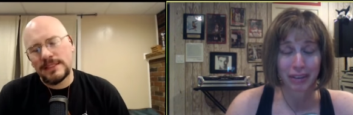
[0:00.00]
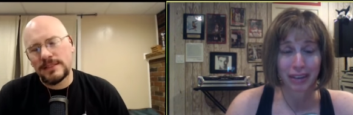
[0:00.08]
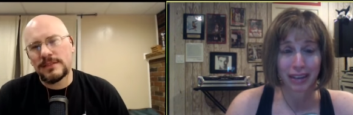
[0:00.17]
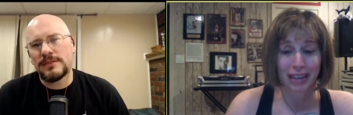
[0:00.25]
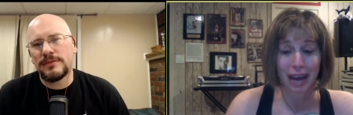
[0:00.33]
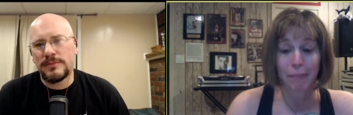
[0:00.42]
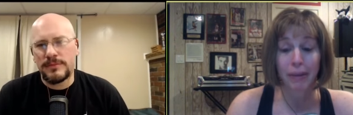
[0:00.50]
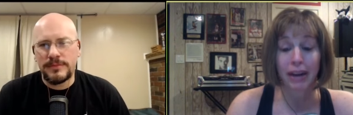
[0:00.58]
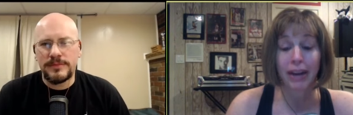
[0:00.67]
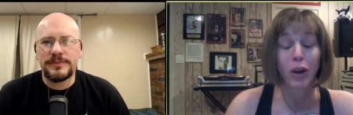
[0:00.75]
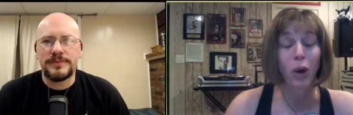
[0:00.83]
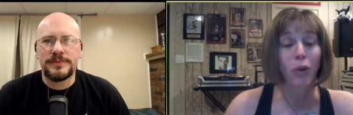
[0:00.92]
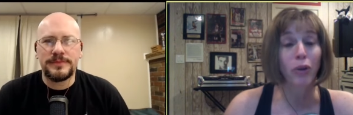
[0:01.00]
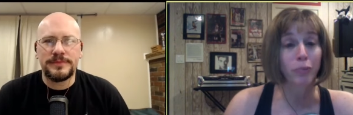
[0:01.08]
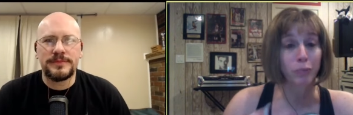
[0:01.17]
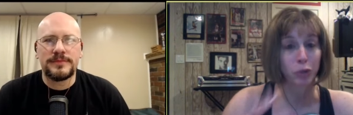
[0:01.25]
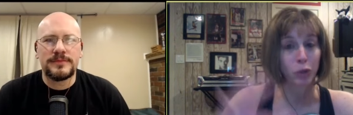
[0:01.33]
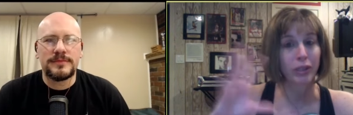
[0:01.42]
Speaker 1: like that. But I know
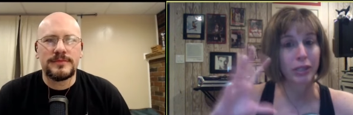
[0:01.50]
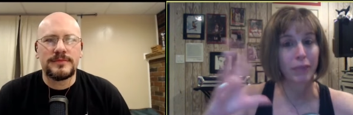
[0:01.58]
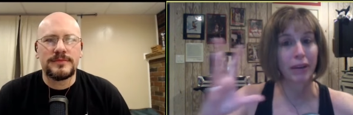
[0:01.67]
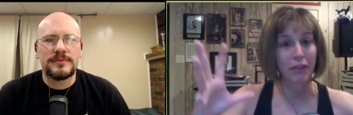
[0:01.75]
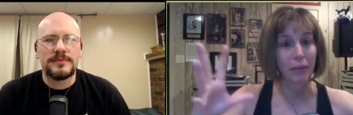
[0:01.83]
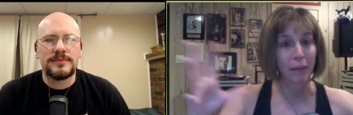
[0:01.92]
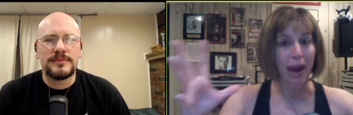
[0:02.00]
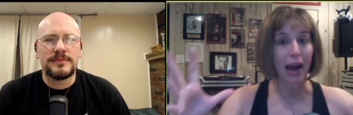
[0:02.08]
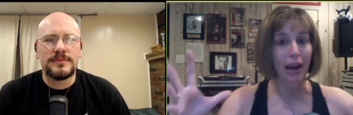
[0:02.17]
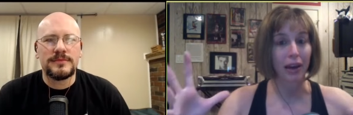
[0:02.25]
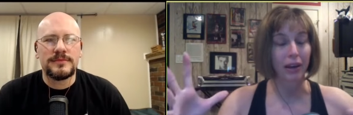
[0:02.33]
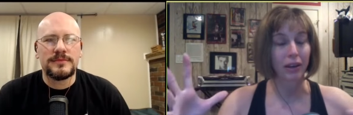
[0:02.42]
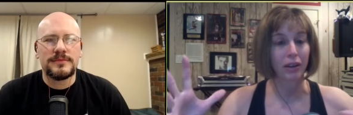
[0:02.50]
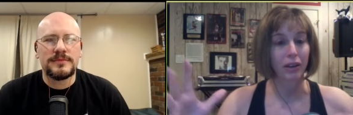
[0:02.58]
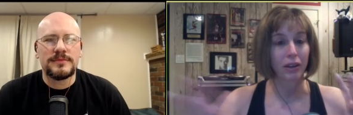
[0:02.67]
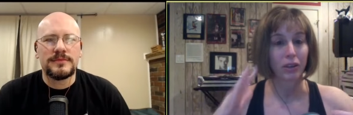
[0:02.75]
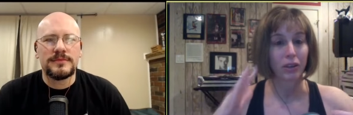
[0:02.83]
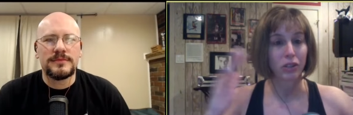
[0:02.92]
they're doing something on the bag.
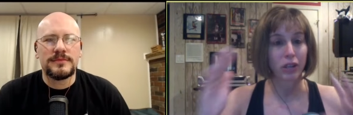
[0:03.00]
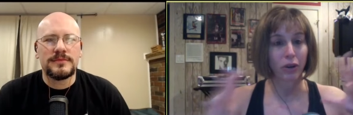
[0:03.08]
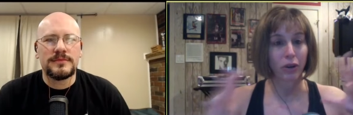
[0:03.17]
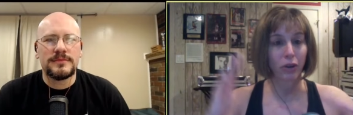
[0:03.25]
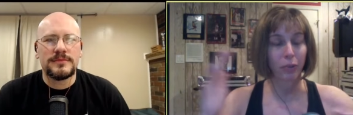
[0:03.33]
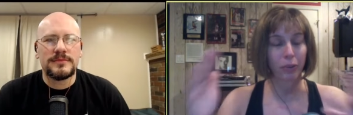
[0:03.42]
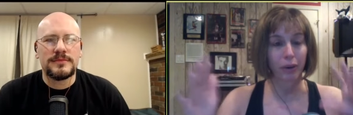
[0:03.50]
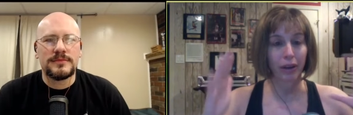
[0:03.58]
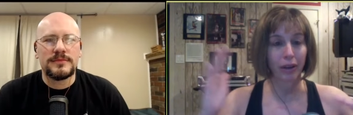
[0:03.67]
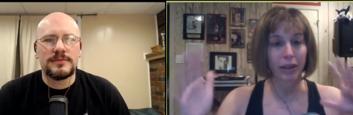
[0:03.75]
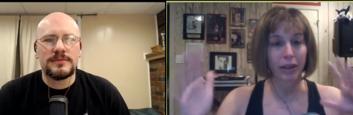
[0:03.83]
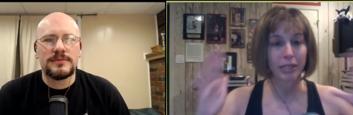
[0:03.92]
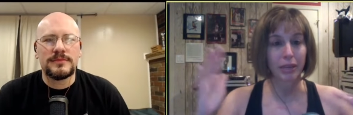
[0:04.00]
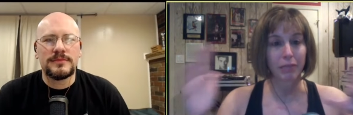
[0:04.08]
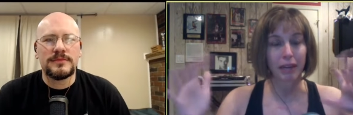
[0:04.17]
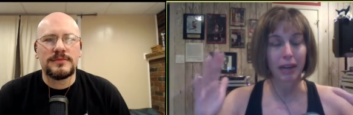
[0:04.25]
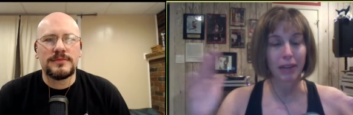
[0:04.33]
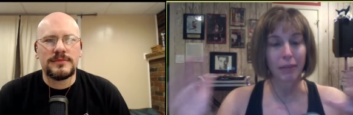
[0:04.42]
So I know they're putting like
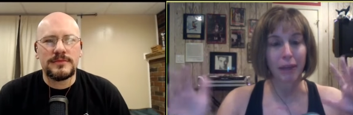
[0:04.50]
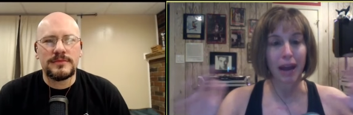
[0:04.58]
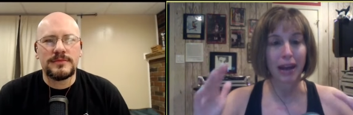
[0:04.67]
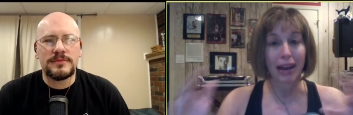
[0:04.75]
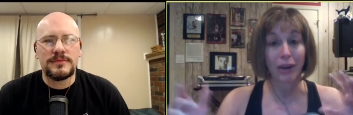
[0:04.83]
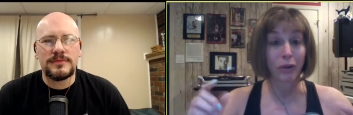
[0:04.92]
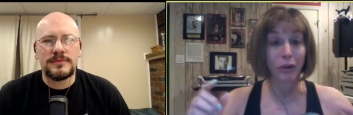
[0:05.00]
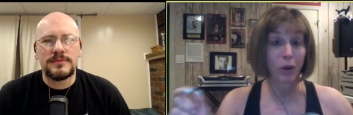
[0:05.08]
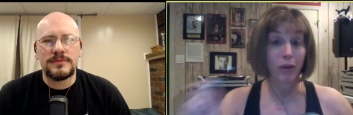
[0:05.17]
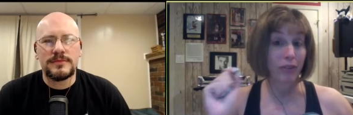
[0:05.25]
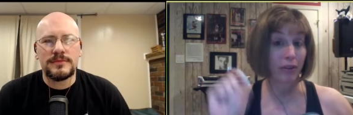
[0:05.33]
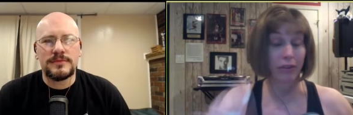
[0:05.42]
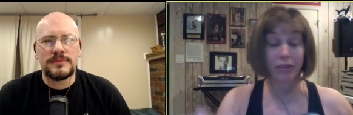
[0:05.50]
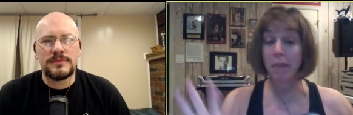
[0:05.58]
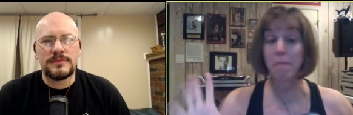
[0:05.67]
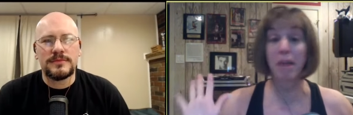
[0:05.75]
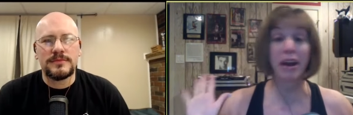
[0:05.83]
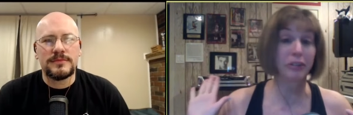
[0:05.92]
something on the bag. I don't know if they
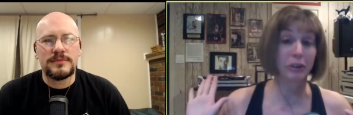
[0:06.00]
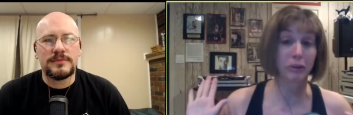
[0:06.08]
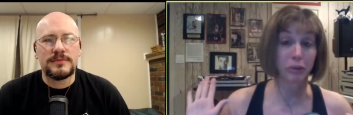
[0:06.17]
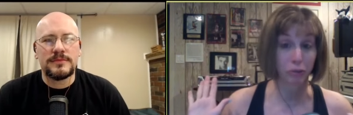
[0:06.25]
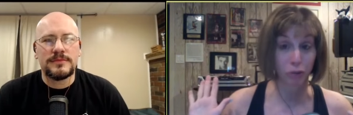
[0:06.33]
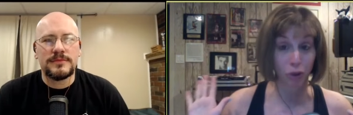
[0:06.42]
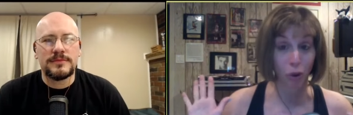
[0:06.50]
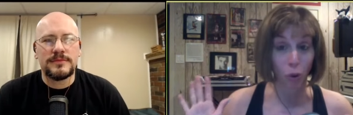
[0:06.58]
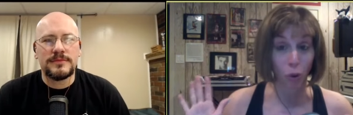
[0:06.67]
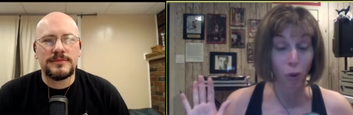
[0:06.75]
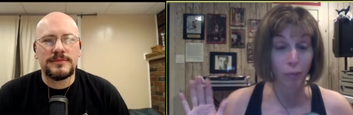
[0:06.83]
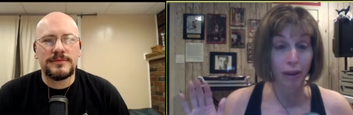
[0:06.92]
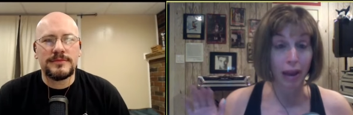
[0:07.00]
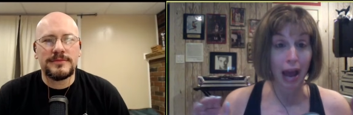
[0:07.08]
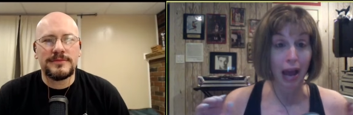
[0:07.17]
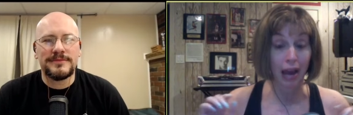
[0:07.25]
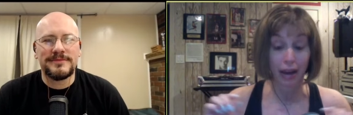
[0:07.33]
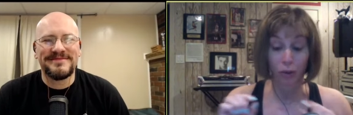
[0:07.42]
might, don't quote me
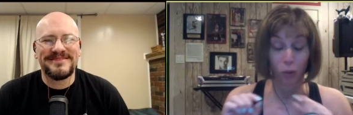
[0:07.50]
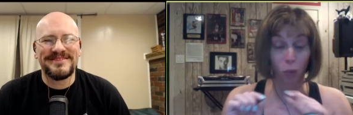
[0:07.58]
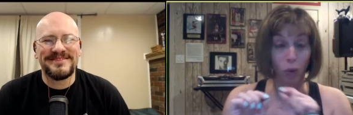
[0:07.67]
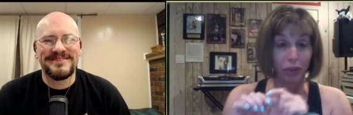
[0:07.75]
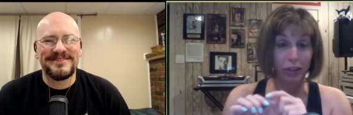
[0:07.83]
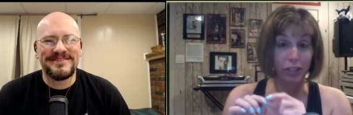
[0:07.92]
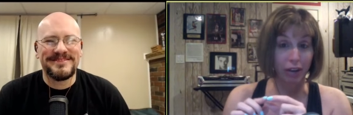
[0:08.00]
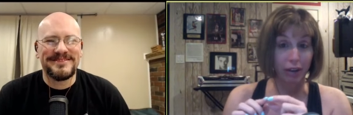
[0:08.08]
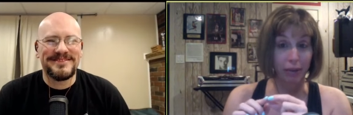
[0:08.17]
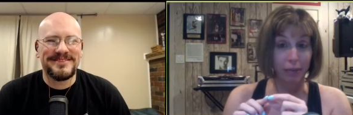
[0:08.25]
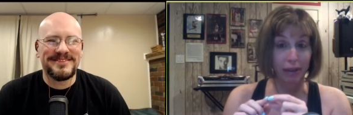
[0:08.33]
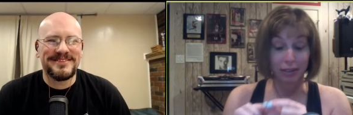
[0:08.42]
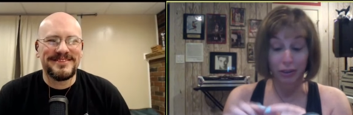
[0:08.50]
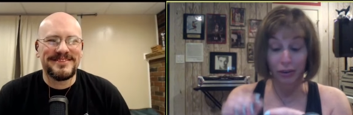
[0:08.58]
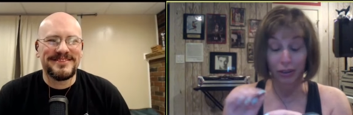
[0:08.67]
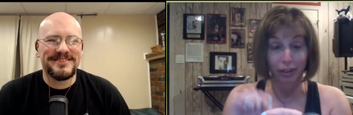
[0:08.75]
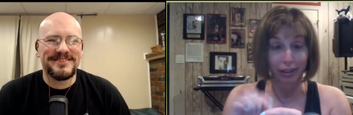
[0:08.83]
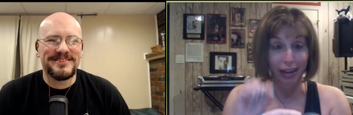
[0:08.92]
on what the jelly beans are
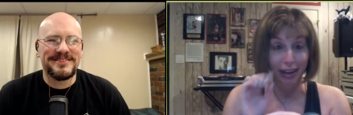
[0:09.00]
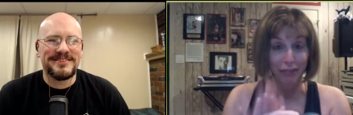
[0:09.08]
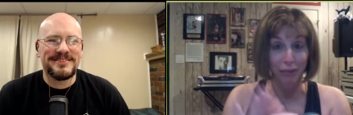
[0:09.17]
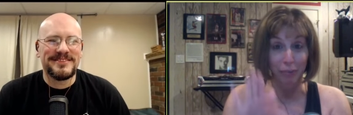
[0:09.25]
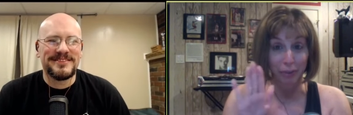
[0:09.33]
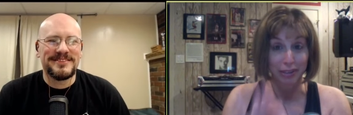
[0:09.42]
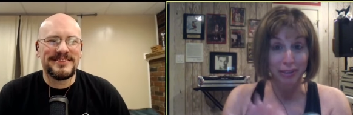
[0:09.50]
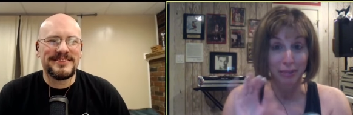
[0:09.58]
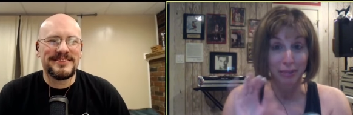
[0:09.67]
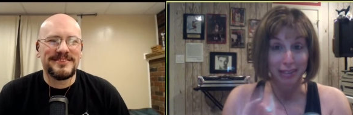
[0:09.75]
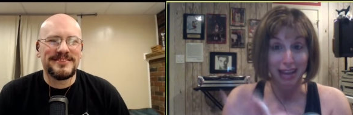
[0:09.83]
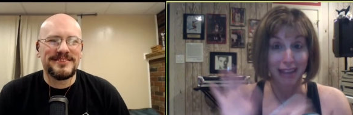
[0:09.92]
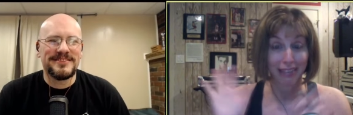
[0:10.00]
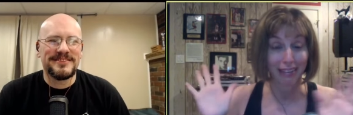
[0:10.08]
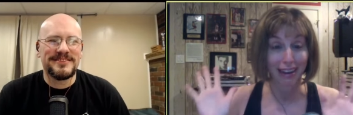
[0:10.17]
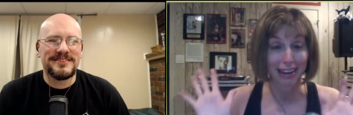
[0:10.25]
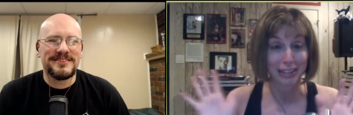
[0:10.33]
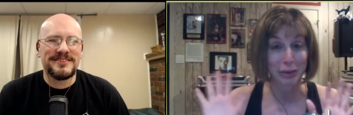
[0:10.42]
going to look like if the Prince symbol's on
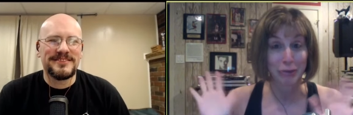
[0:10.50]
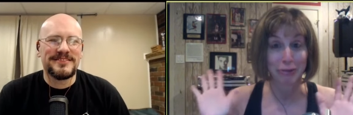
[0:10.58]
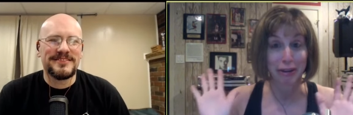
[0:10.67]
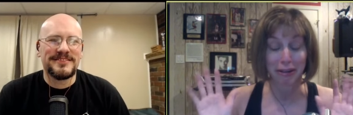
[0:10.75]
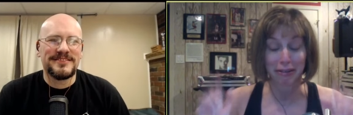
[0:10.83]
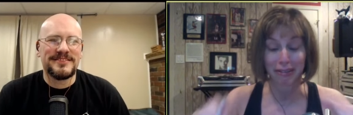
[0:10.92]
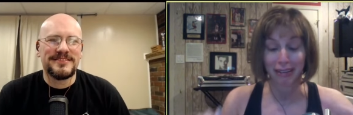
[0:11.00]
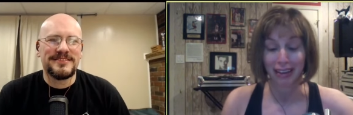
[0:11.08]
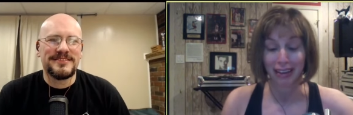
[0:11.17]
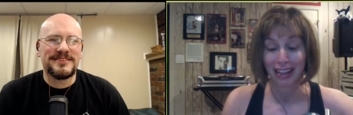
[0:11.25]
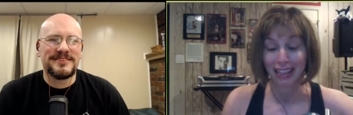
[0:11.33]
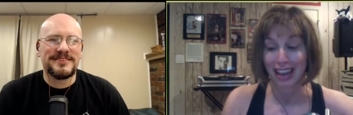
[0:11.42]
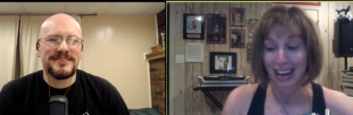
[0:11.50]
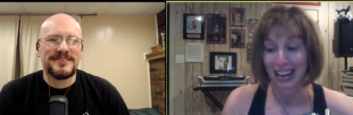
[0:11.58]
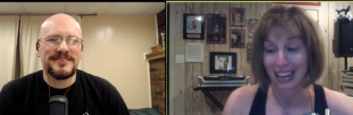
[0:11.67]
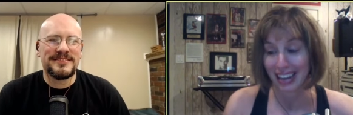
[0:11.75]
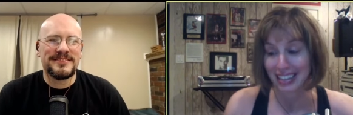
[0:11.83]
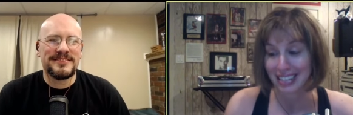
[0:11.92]
there. I don't know. That I
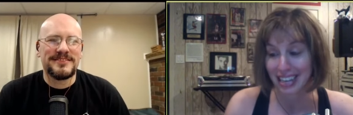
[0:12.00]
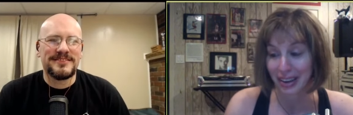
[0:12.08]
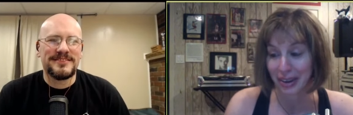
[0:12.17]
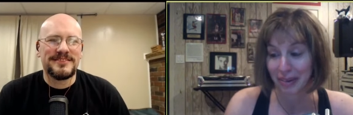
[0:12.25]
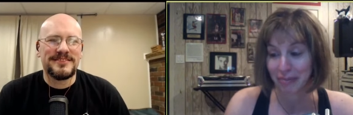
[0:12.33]
can't tell you.